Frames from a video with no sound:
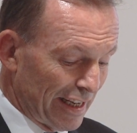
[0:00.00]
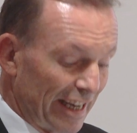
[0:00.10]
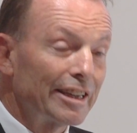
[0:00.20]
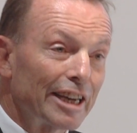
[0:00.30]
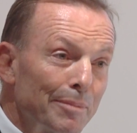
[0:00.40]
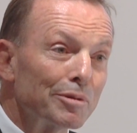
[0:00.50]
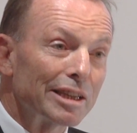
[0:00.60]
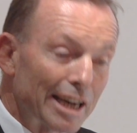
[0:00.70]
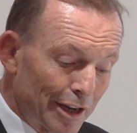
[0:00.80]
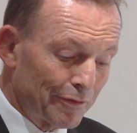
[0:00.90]
"It keeps
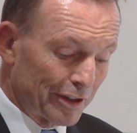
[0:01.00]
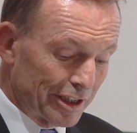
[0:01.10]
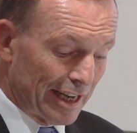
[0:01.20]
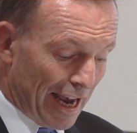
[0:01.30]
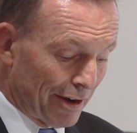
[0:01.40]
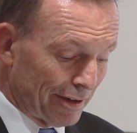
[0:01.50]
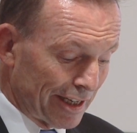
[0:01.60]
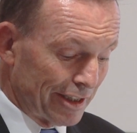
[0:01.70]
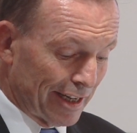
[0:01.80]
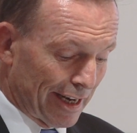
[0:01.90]
the elephants down," he
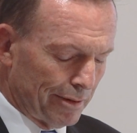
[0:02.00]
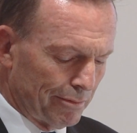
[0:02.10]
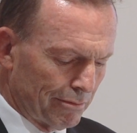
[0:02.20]
said.